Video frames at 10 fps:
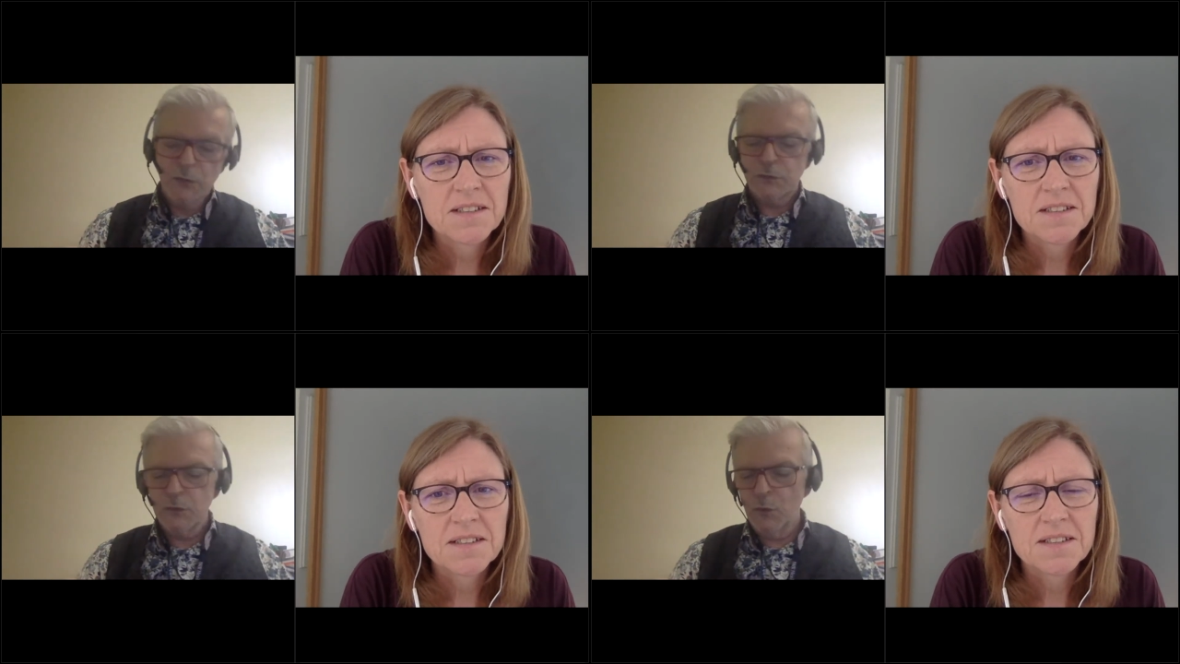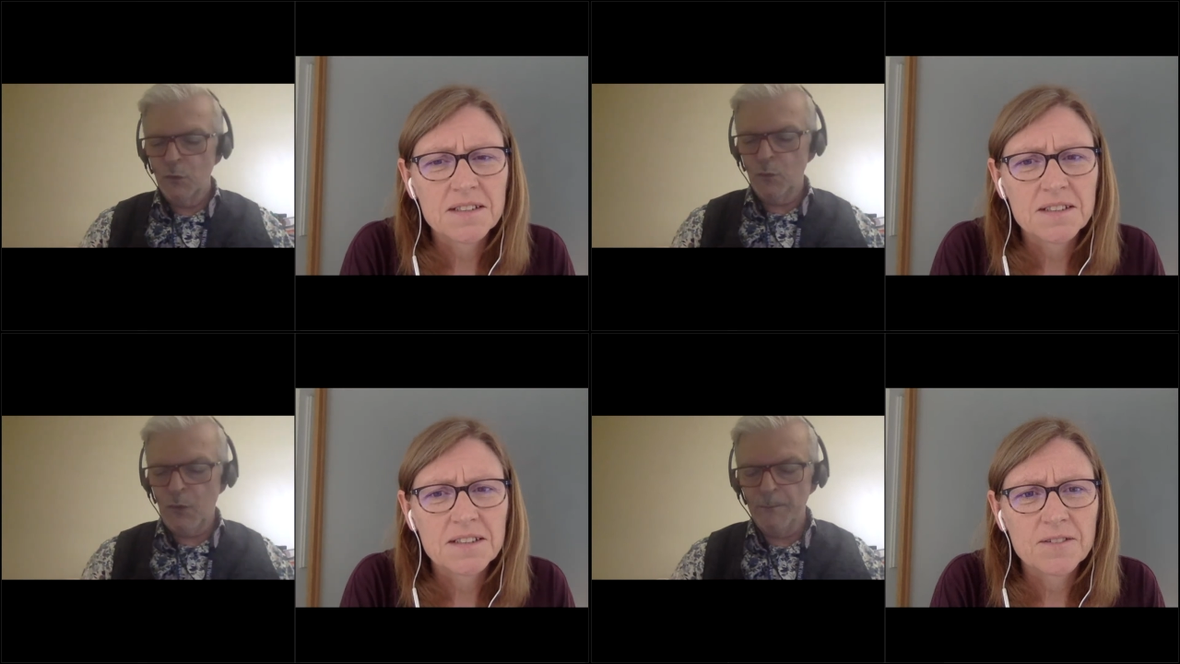
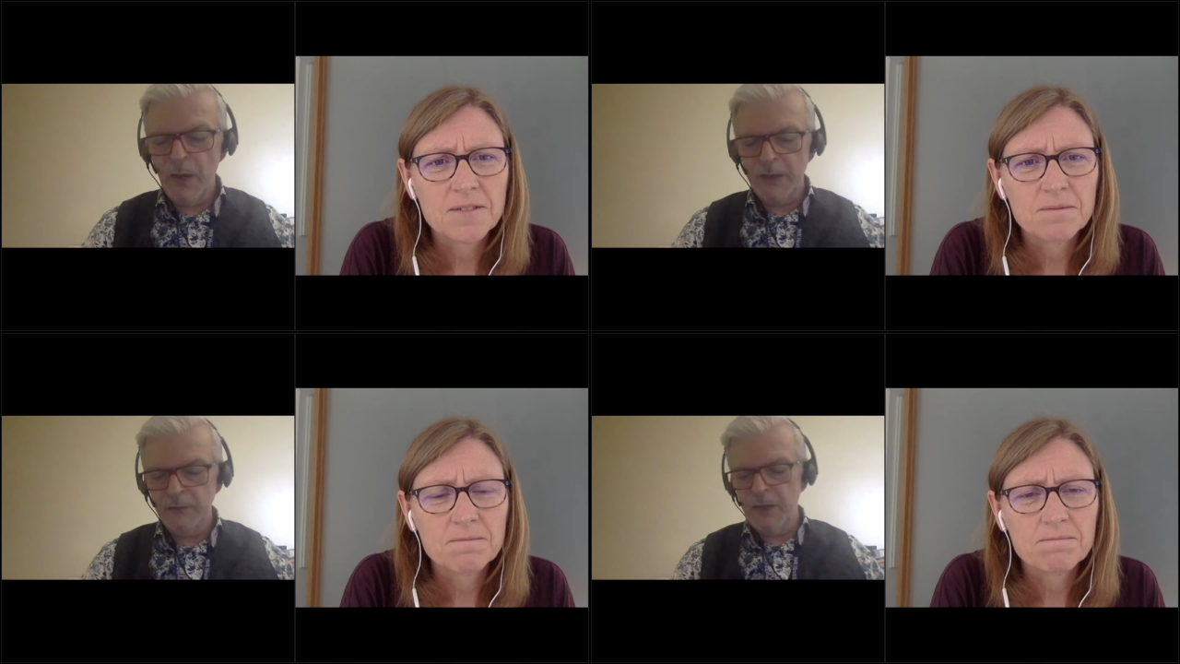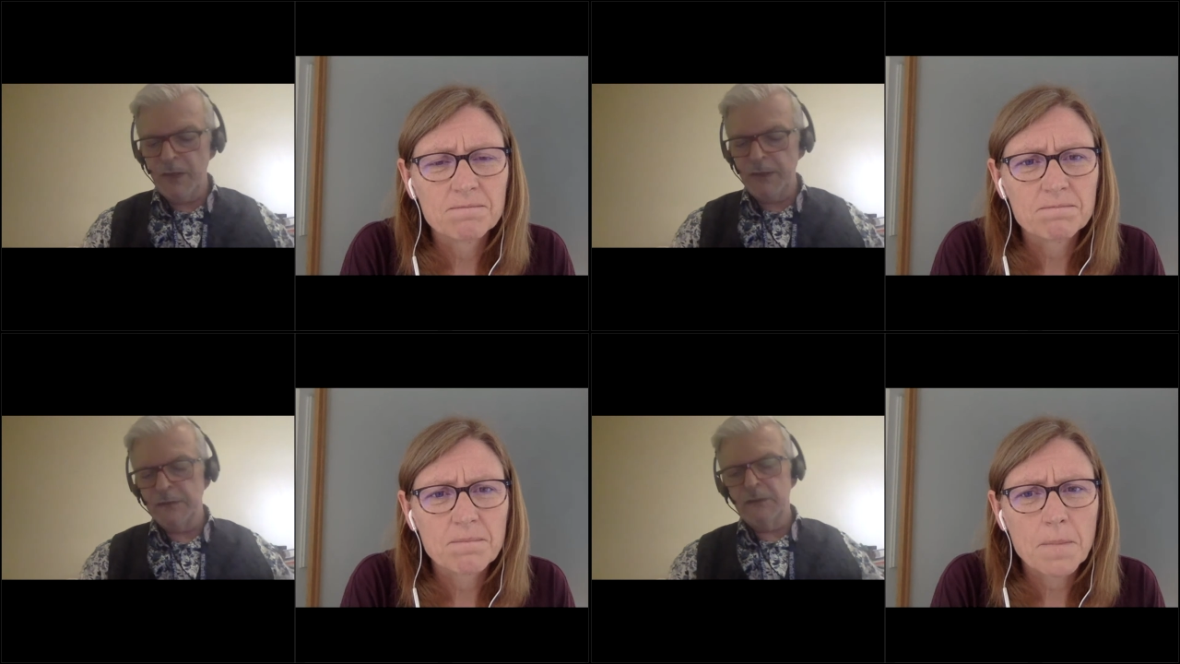Speaker 1: So my
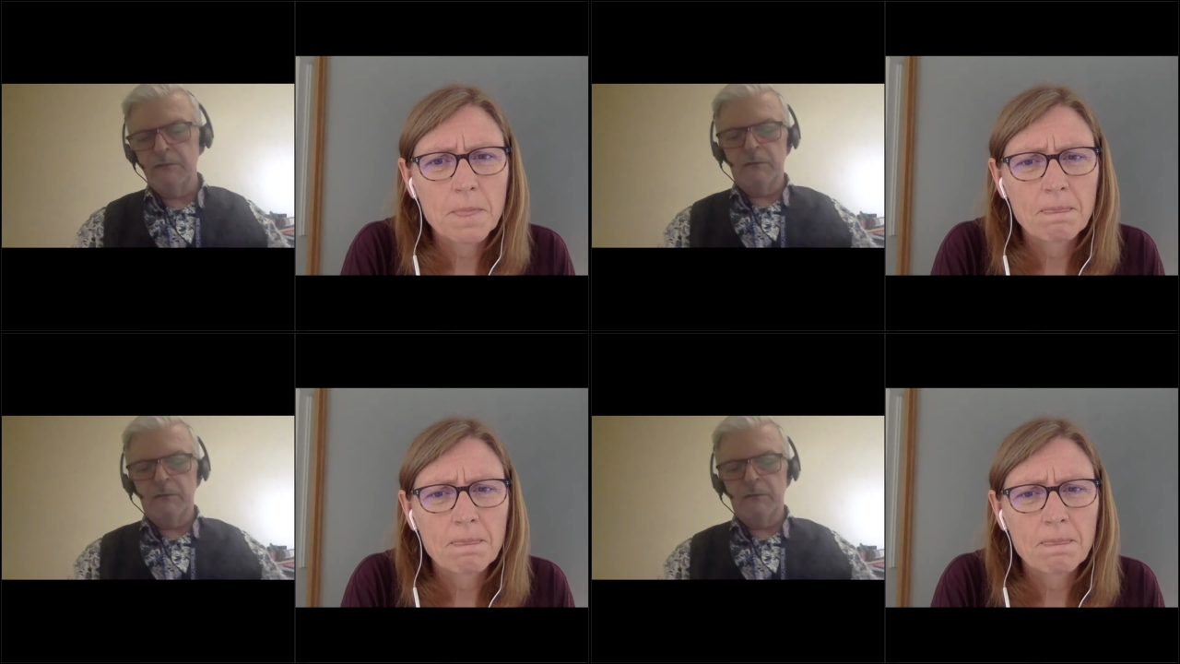advice to,